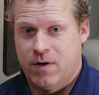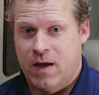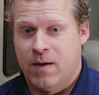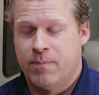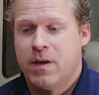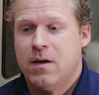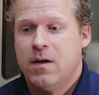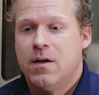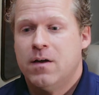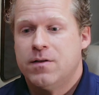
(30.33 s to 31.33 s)
okay?
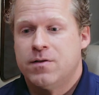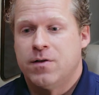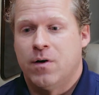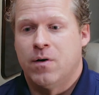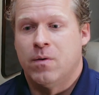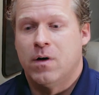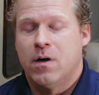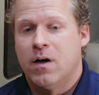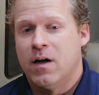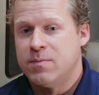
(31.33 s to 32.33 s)
So
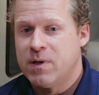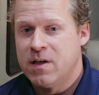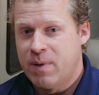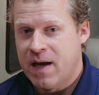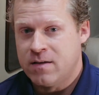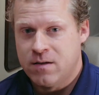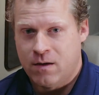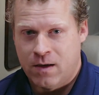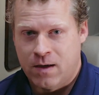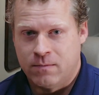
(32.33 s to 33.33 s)
her husband had passed
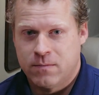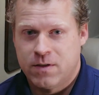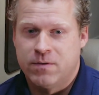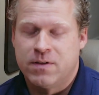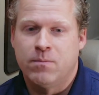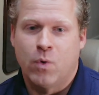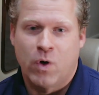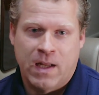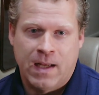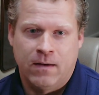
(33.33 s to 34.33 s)
on, she was in
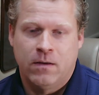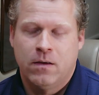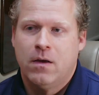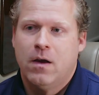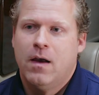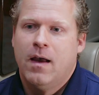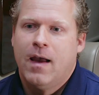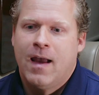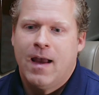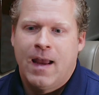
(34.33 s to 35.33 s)
mourning,
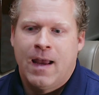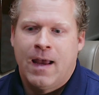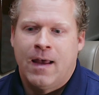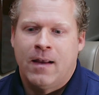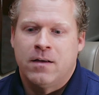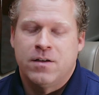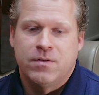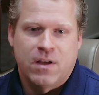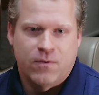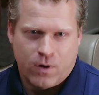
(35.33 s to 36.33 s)
and she
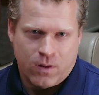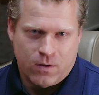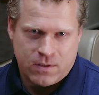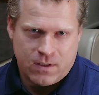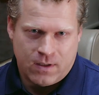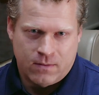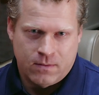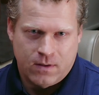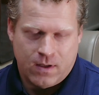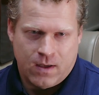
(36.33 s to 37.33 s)
was getting foreclosed on.
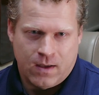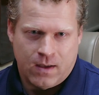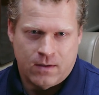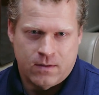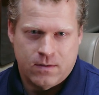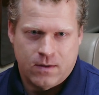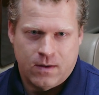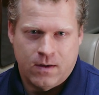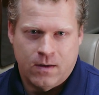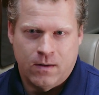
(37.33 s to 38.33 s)
And
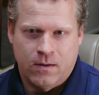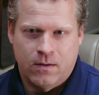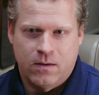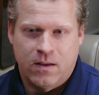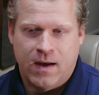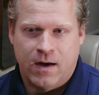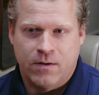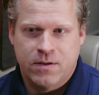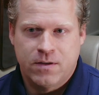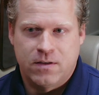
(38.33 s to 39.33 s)
the
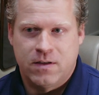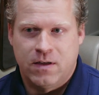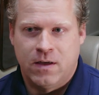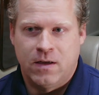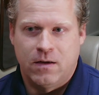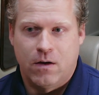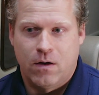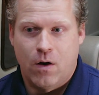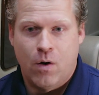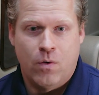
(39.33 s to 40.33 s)
house that she
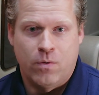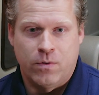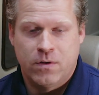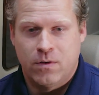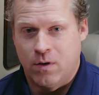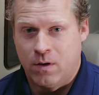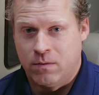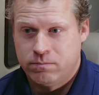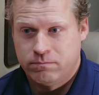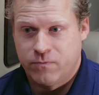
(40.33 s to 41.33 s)
owned, or
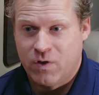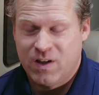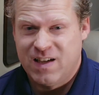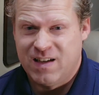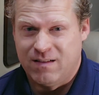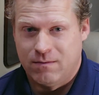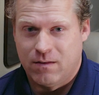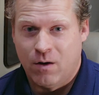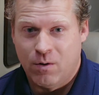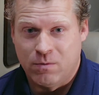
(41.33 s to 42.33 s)
really didn't
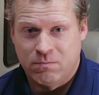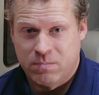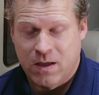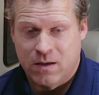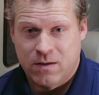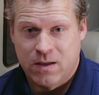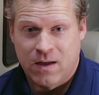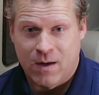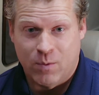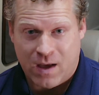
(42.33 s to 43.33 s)
own because he
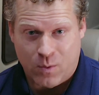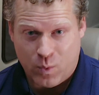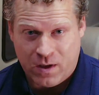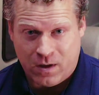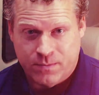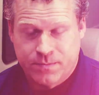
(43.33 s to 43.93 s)
died without a will,